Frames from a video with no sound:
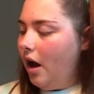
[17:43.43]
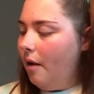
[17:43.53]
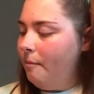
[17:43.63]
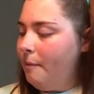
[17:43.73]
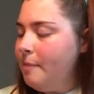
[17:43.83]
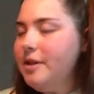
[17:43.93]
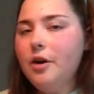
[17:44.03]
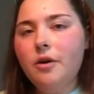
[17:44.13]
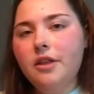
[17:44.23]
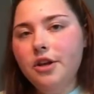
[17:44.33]
PepsiCo, I
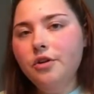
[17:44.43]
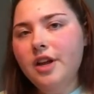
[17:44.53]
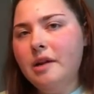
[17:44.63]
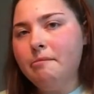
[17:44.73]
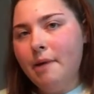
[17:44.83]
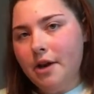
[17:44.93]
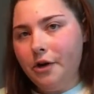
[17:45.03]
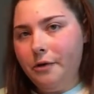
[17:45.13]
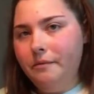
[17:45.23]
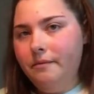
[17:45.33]
think you're getting better
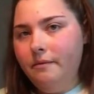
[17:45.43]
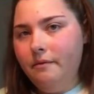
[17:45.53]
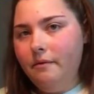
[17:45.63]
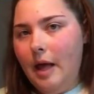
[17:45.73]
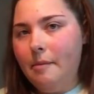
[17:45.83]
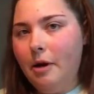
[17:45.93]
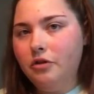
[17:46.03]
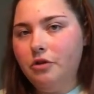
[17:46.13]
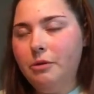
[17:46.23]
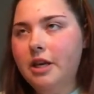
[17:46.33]
at Mountain Dew,
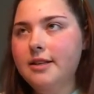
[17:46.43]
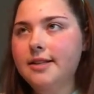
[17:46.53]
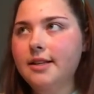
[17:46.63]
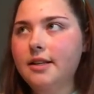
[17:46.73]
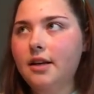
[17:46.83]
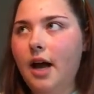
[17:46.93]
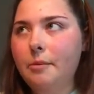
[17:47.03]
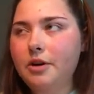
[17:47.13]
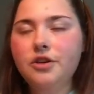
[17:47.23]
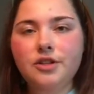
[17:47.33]
because I'm
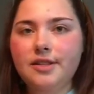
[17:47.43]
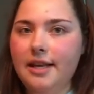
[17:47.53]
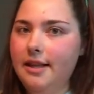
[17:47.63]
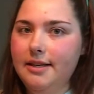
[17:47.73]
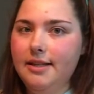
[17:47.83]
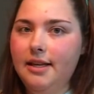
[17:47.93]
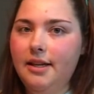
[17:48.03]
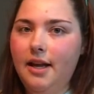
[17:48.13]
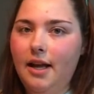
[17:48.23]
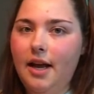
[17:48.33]
going to just say this, and
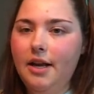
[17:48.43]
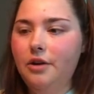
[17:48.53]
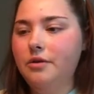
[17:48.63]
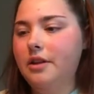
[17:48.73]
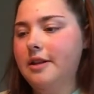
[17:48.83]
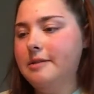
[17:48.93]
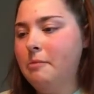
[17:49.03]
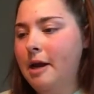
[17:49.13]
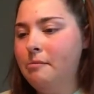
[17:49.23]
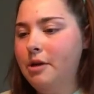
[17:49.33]
I know that this
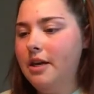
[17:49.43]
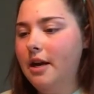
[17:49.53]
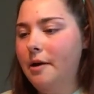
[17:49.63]
might be